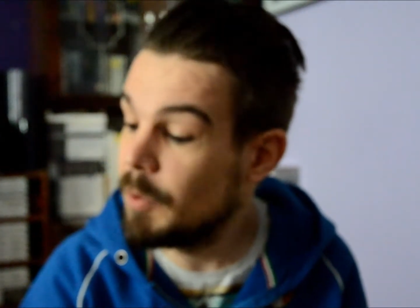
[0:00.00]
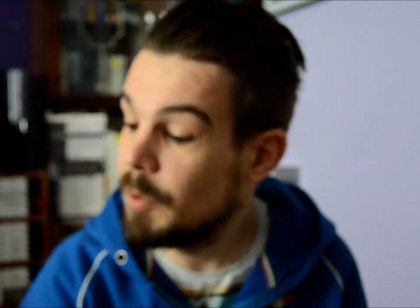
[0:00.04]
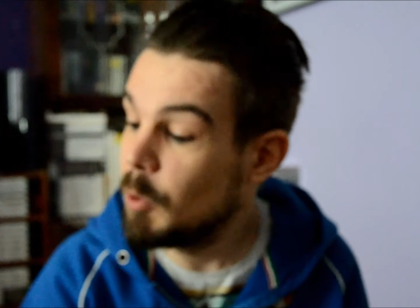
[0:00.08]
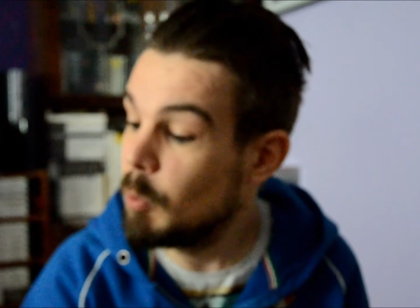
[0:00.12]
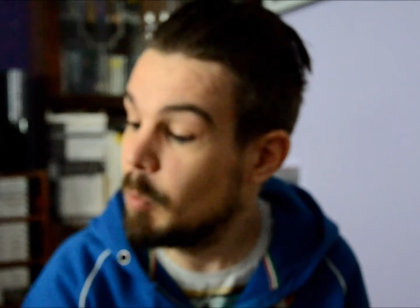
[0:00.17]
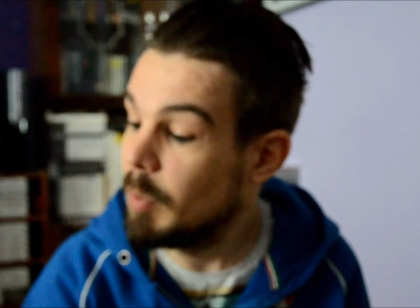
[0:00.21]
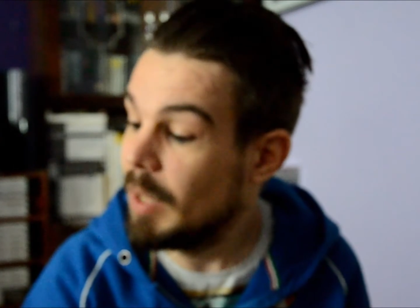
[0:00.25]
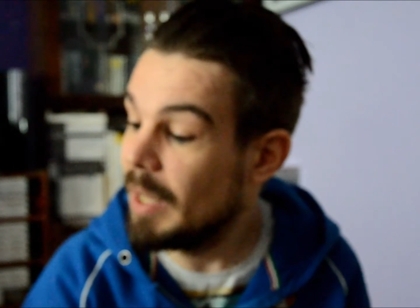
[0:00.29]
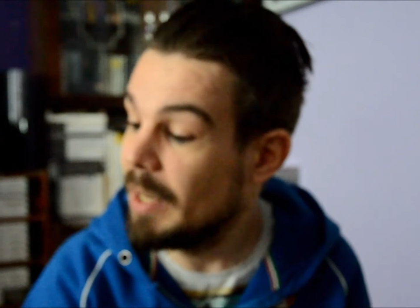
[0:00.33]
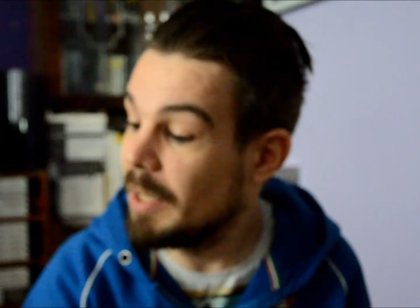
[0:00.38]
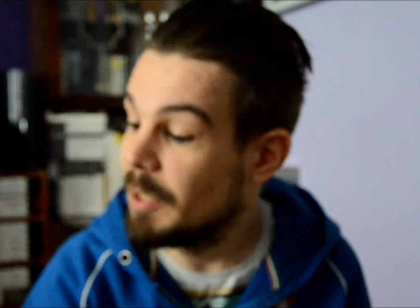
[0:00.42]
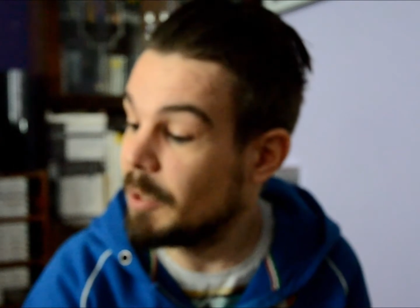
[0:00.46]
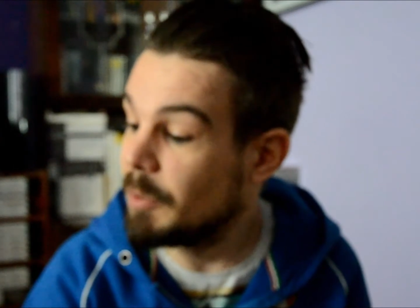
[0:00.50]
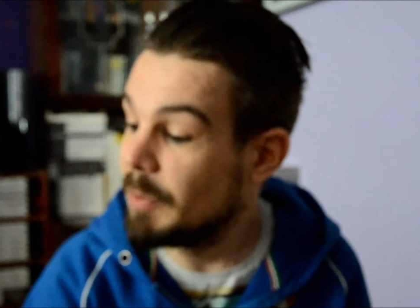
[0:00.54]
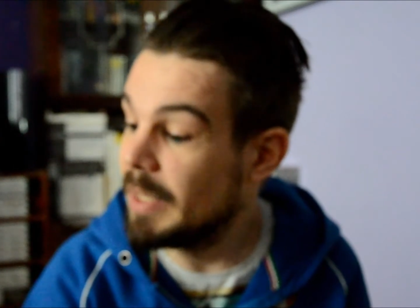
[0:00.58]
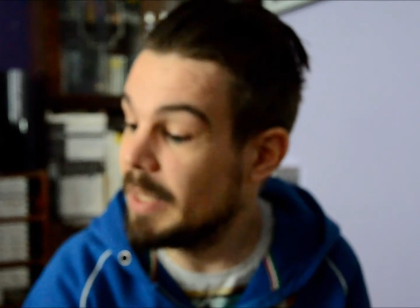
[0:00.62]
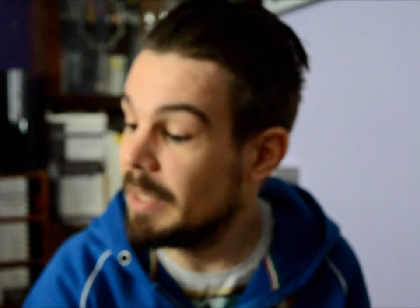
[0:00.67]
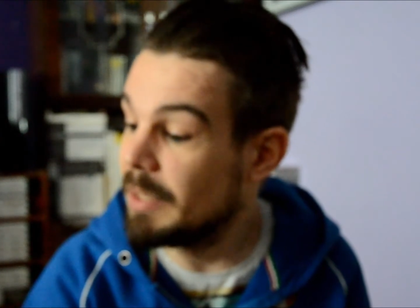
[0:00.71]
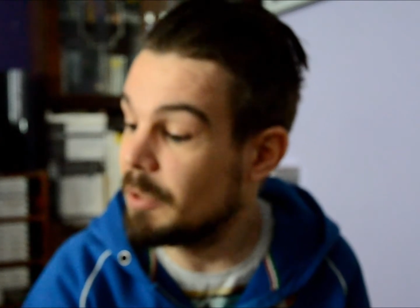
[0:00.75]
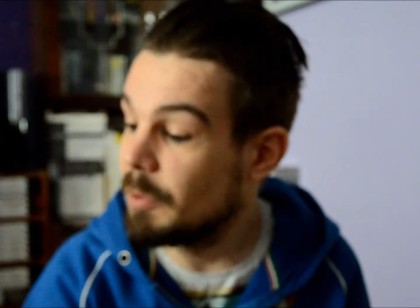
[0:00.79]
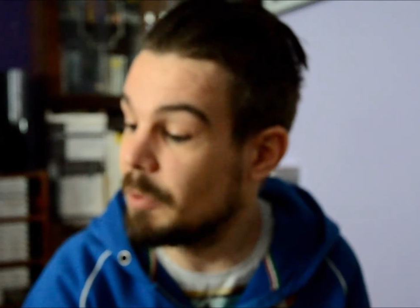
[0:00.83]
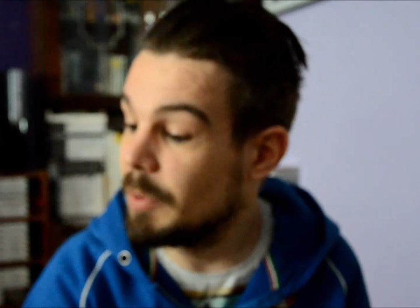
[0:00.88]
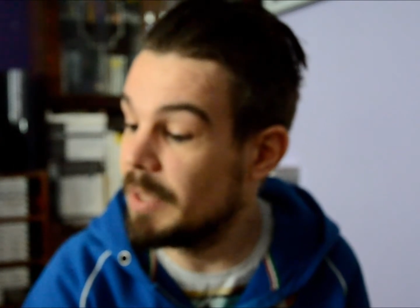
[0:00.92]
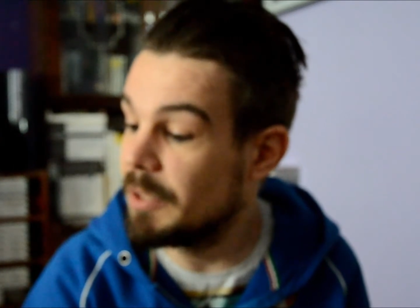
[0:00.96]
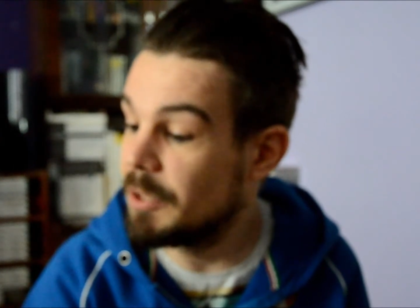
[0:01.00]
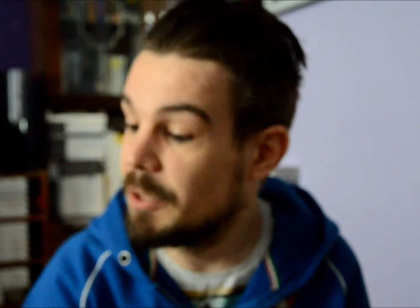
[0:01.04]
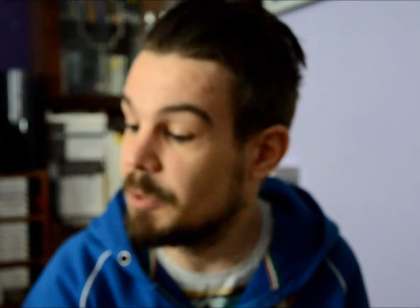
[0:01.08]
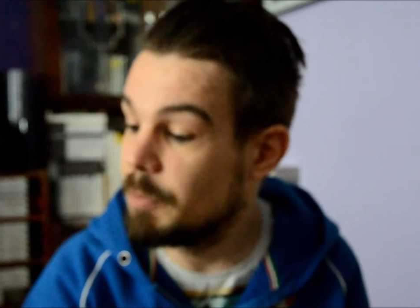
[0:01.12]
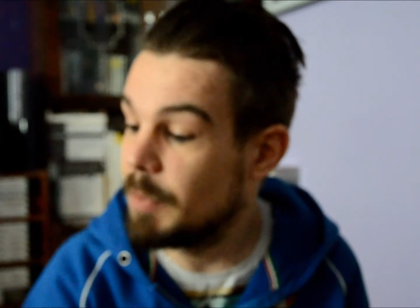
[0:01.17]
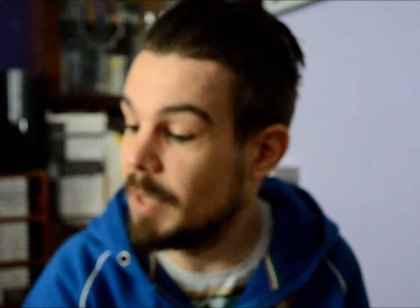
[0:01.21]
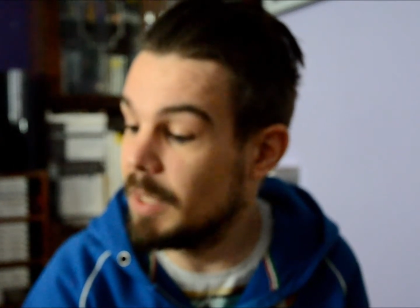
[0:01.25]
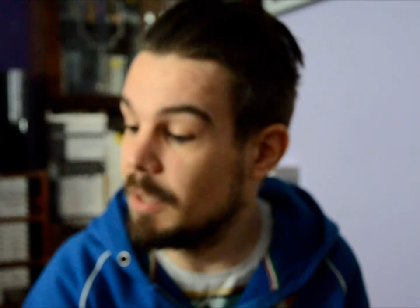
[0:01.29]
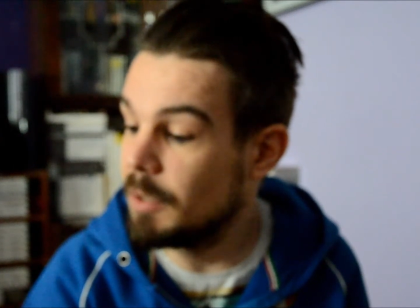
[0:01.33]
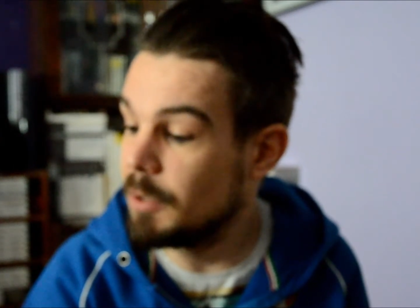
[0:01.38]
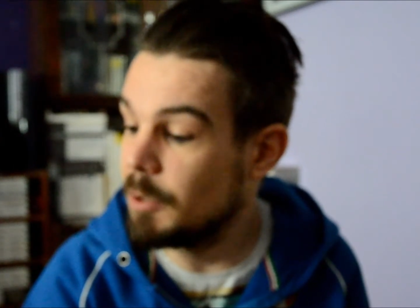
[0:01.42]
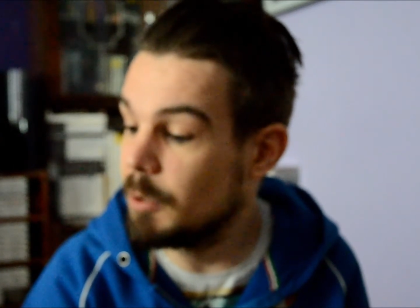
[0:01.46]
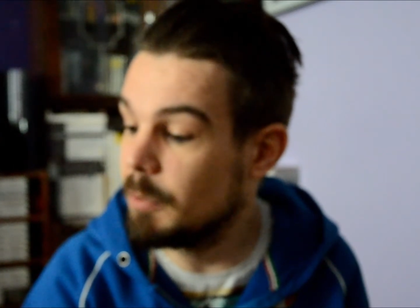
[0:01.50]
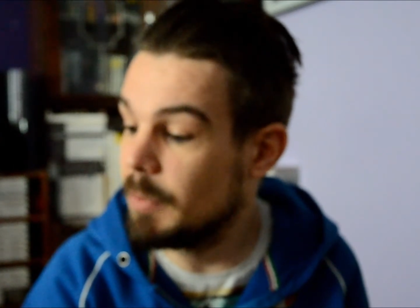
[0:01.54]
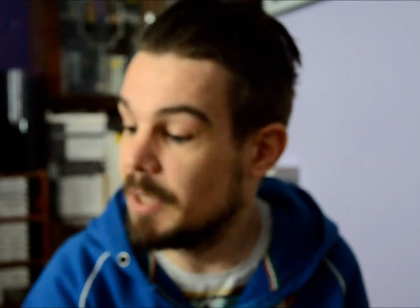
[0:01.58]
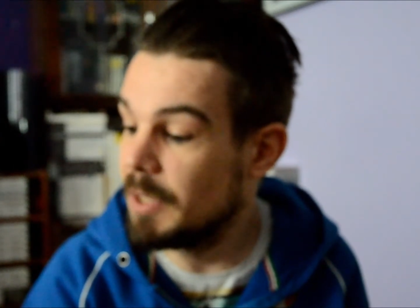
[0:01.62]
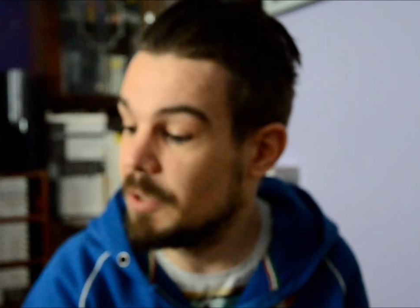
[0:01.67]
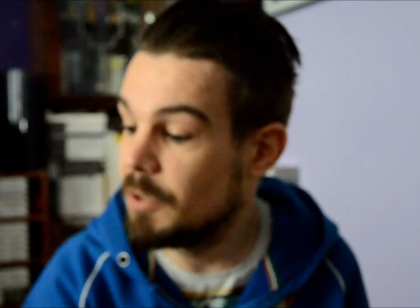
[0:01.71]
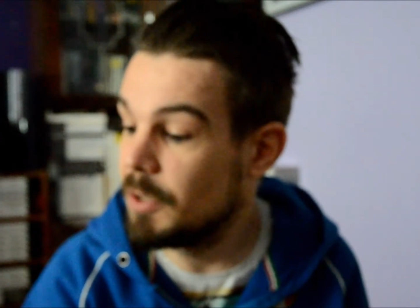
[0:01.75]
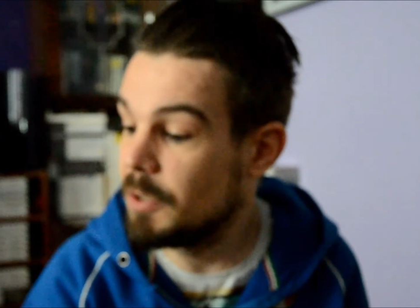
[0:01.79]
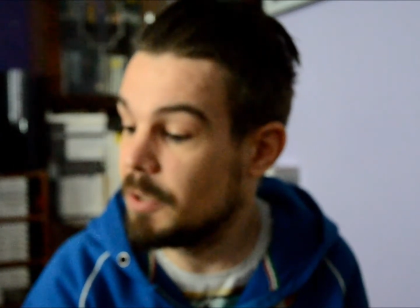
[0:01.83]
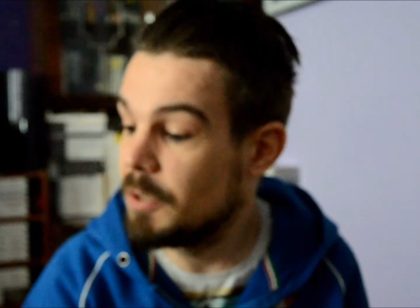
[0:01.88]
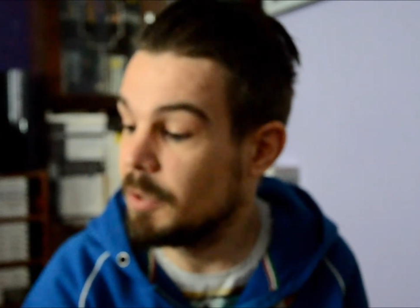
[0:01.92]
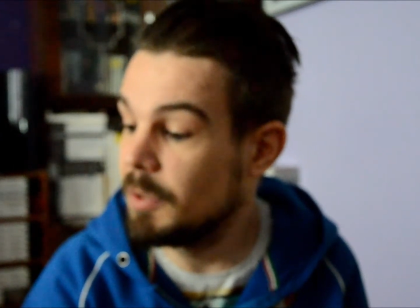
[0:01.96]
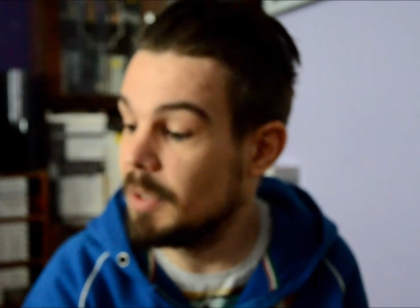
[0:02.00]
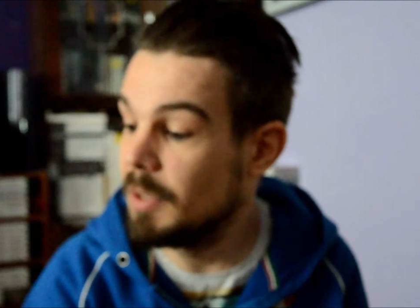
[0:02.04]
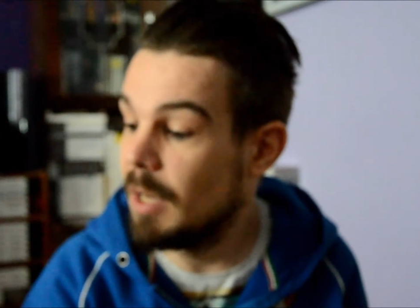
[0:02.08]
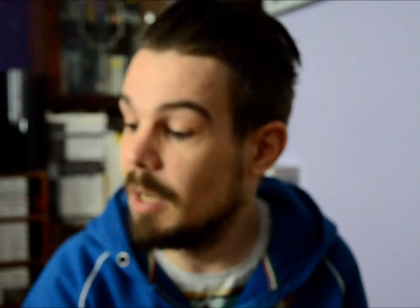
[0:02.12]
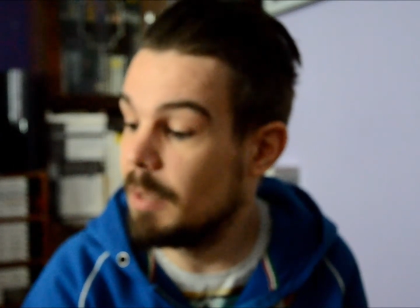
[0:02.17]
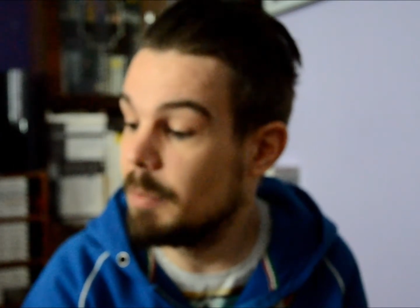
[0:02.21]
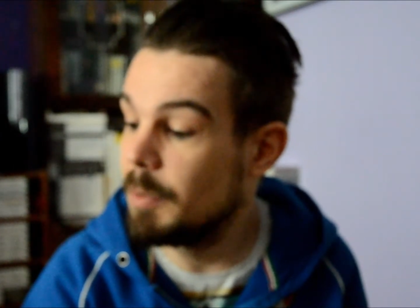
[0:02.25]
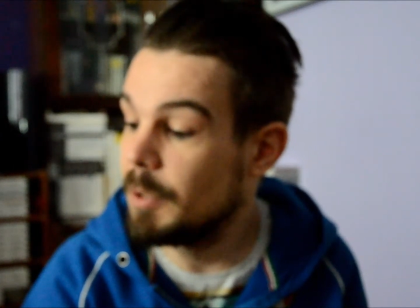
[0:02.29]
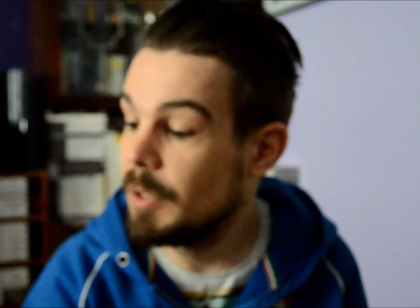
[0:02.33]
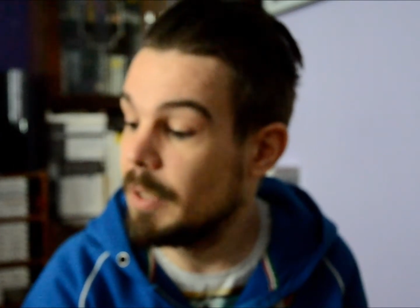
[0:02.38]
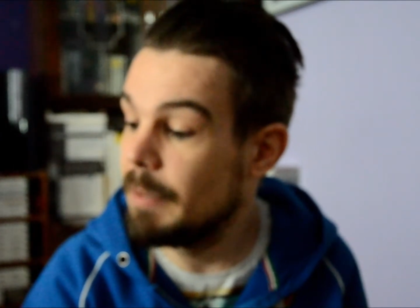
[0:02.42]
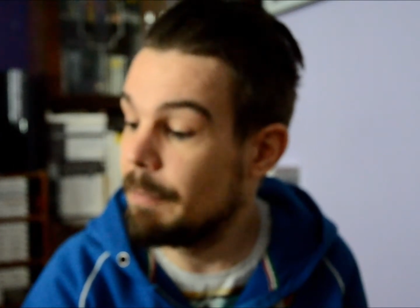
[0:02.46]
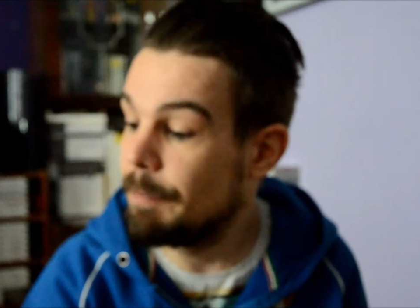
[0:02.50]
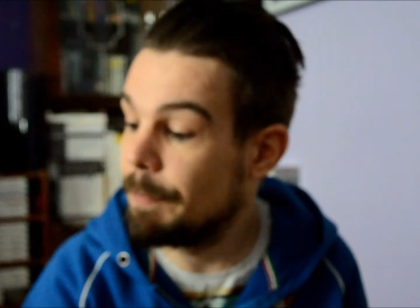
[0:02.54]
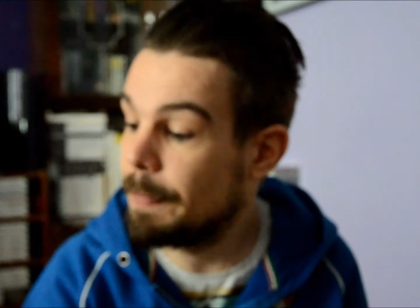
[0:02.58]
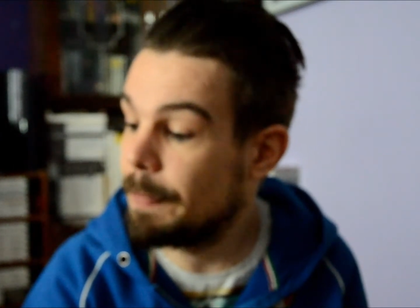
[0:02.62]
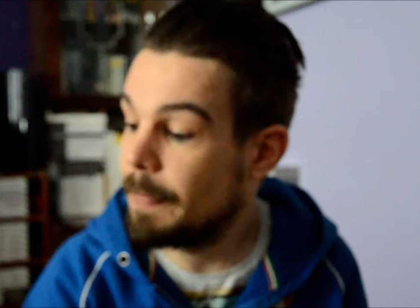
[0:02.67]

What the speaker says: you play green creature spell, you may search your library